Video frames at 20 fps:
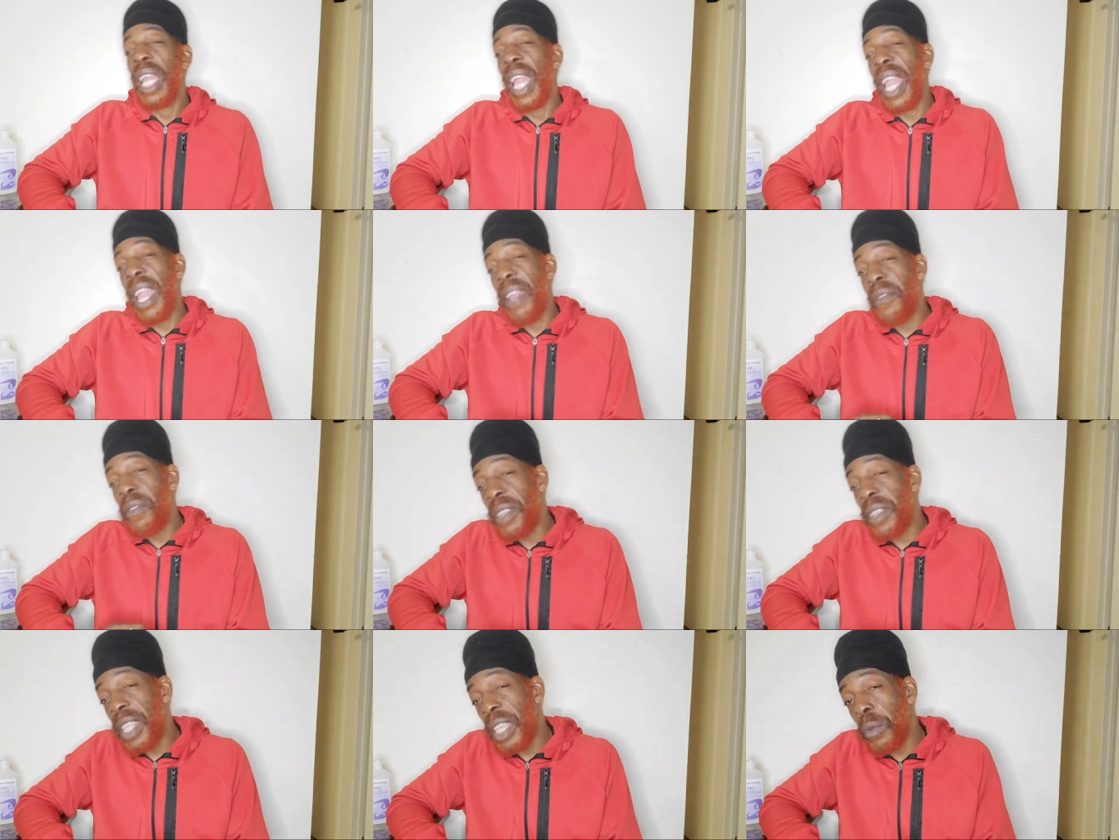
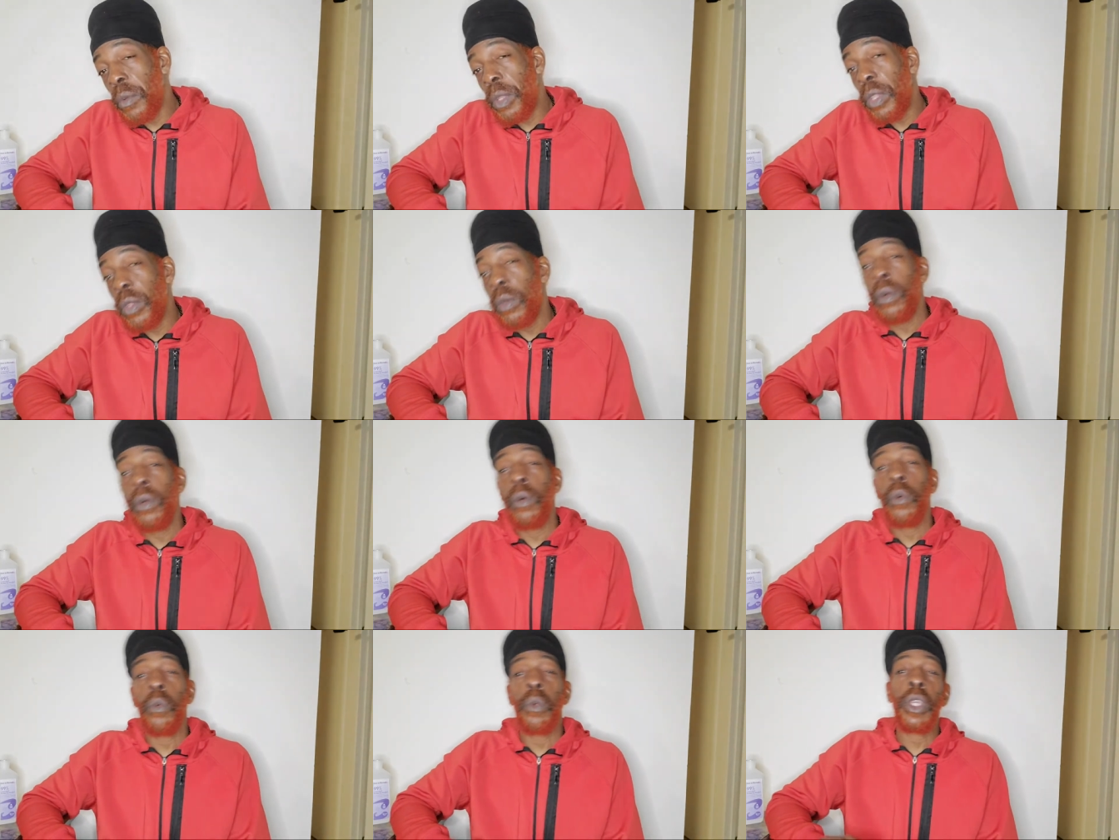Everything we
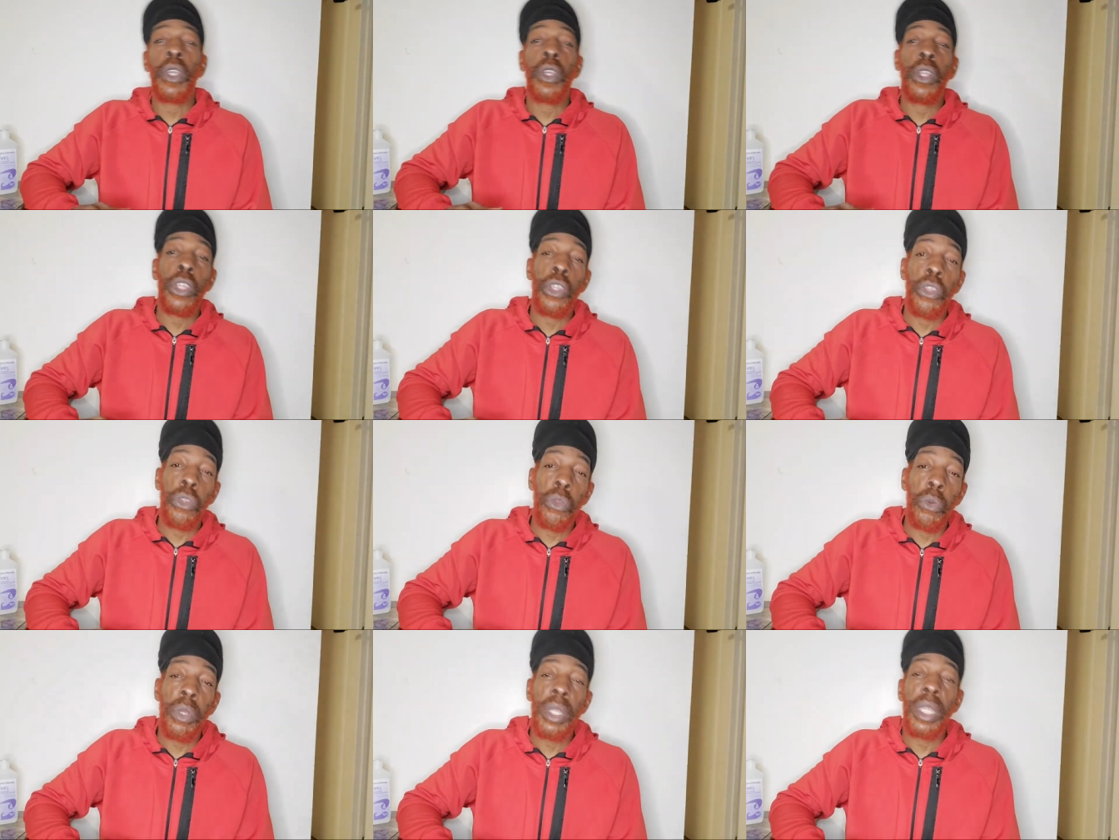do, we're going to
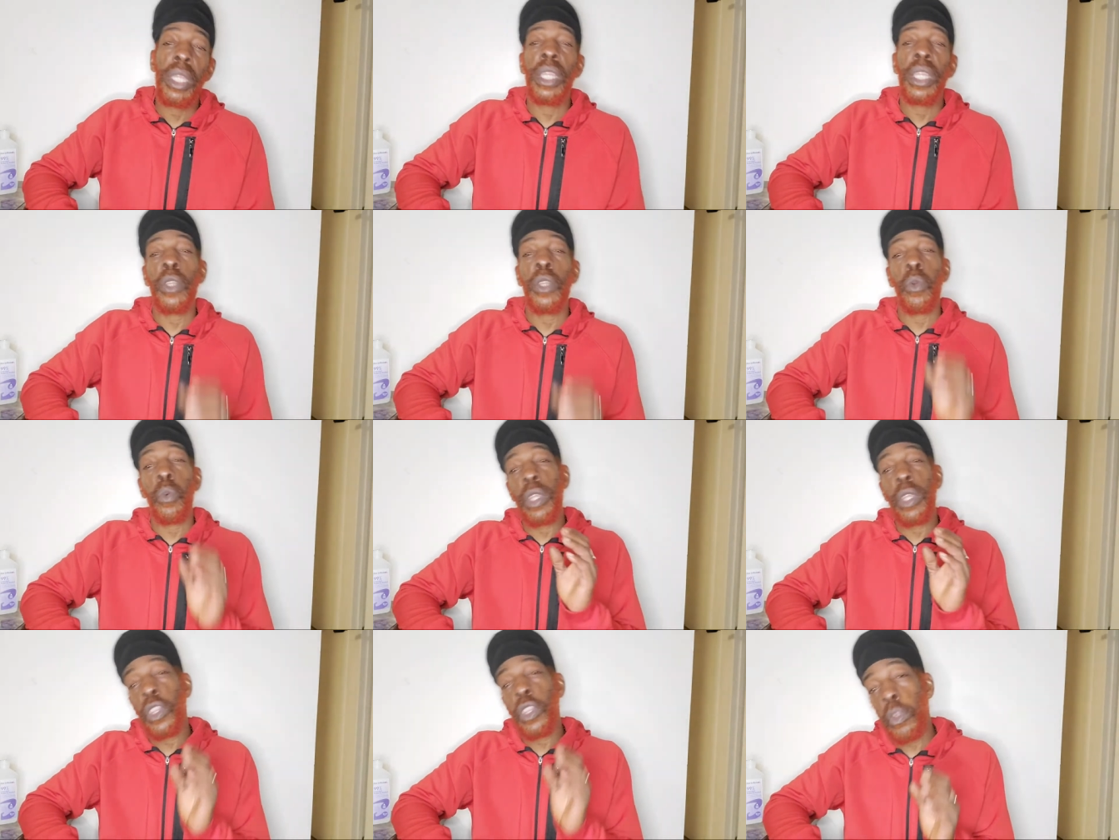do it the
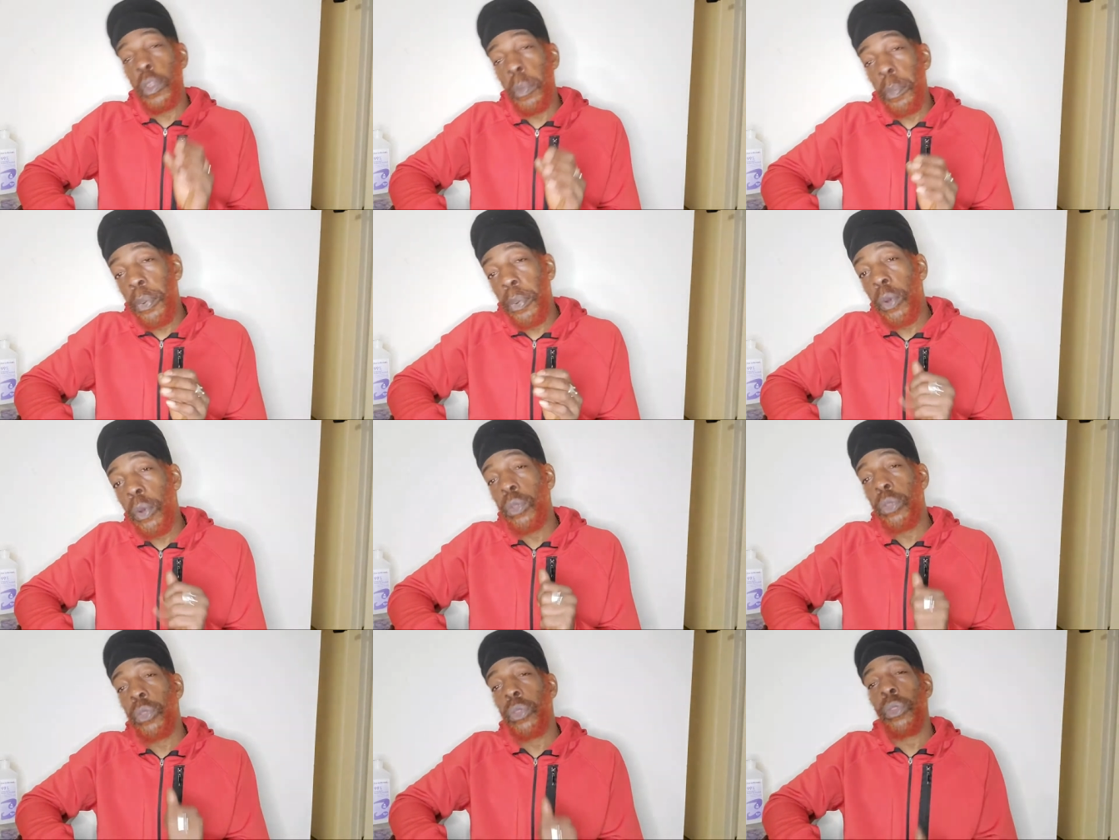way it's
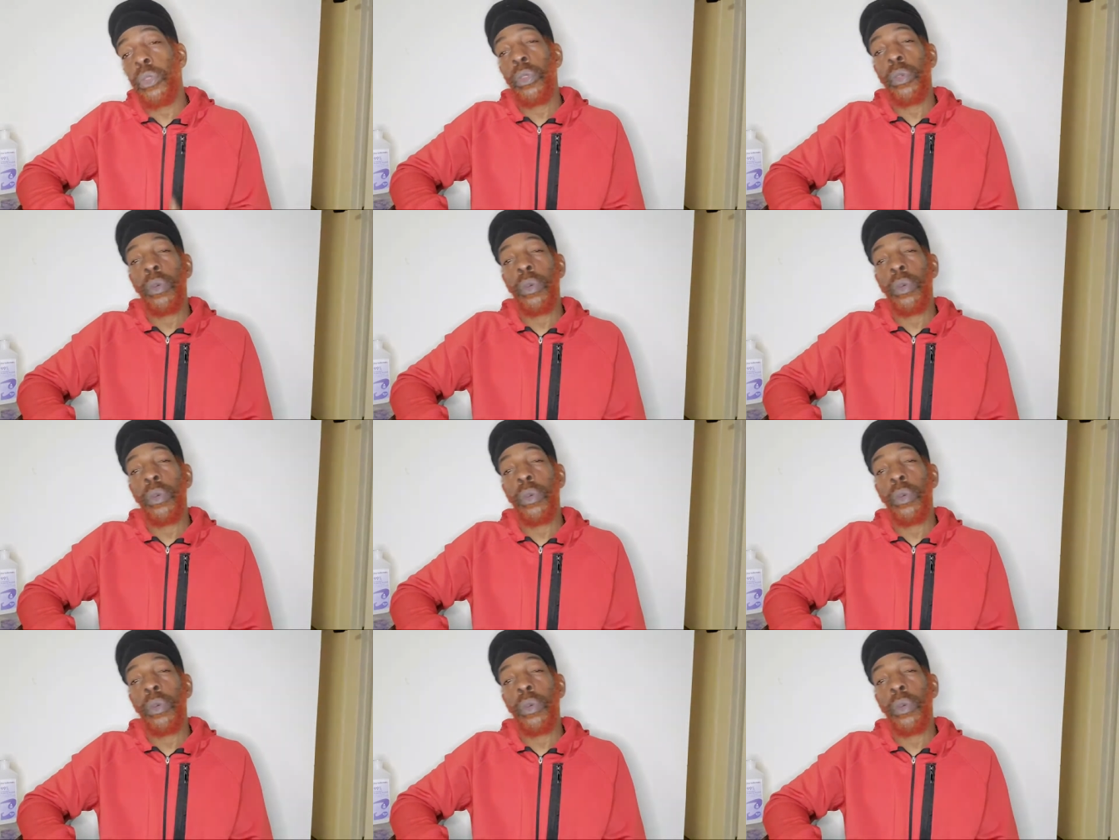supposed to.